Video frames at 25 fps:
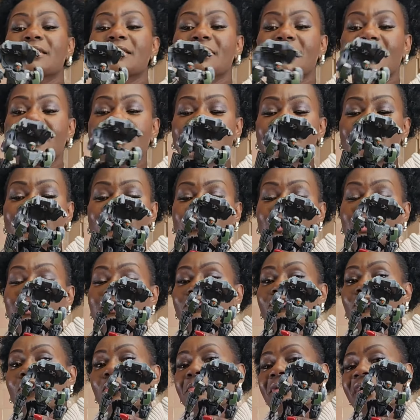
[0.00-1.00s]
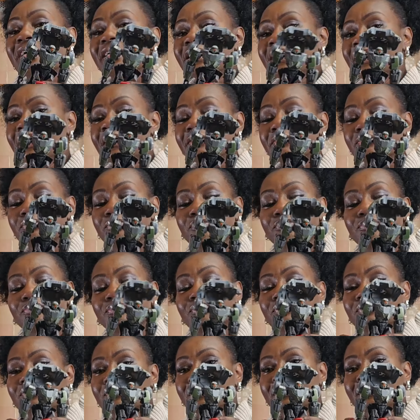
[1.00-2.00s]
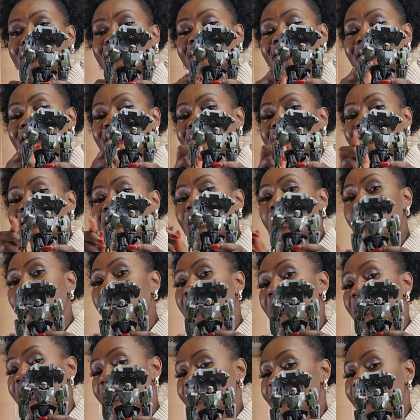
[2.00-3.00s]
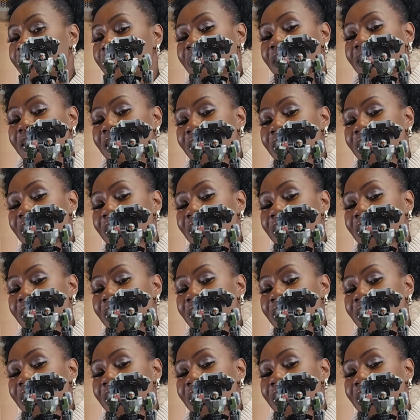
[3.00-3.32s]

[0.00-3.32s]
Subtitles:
That's the transformer here. Okay.